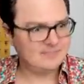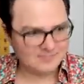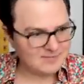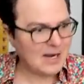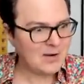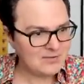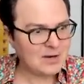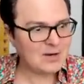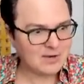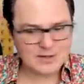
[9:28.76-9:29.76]
very,
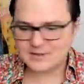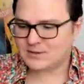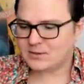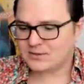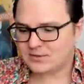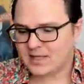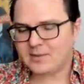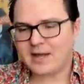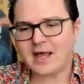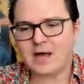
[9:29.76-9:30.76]
very, very soon. So keep
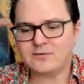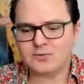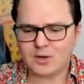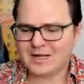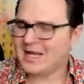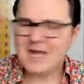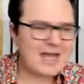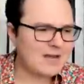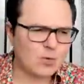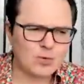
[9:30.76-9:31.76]
an eye out for it.
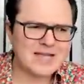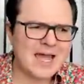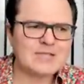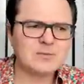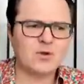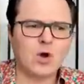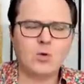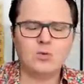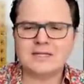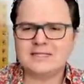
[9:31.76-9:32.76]
And of course, as with all
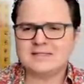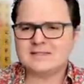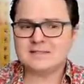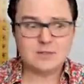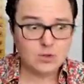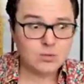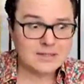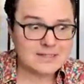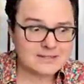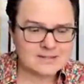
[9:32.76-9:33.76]
releases, new
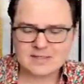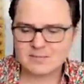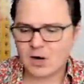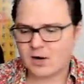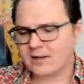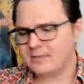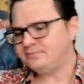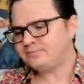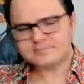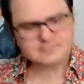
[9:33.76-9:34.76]
releases into the market,
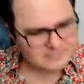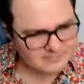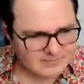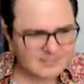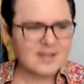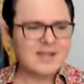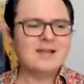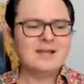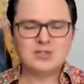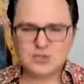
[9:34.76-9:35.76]

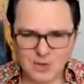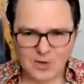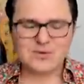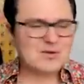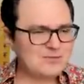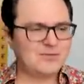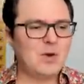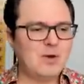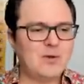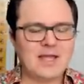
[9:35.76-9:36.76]
don't
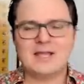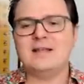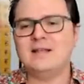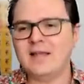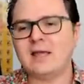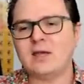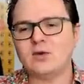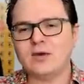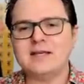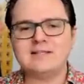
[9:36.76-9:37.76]
FOMO in like
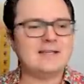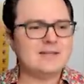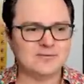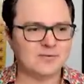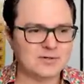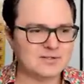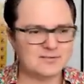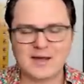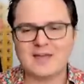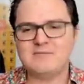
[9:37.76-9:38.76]
crazy in the first
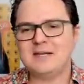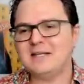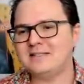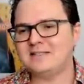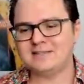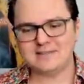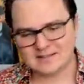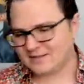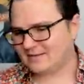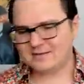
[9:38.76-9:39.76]
5 minutes. The